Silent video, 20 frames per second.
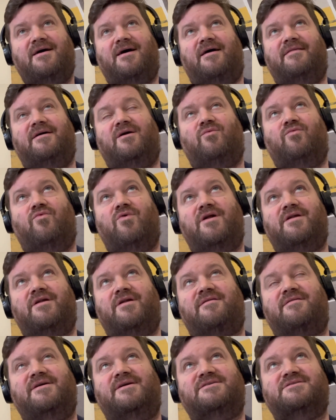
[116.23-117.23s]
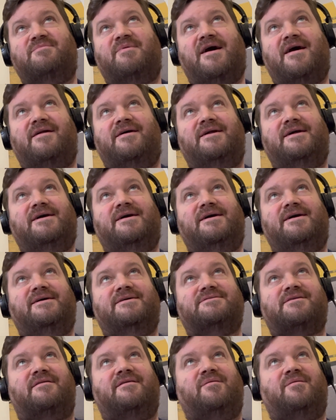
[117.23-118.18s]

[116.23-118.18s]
I think one of the things about it is I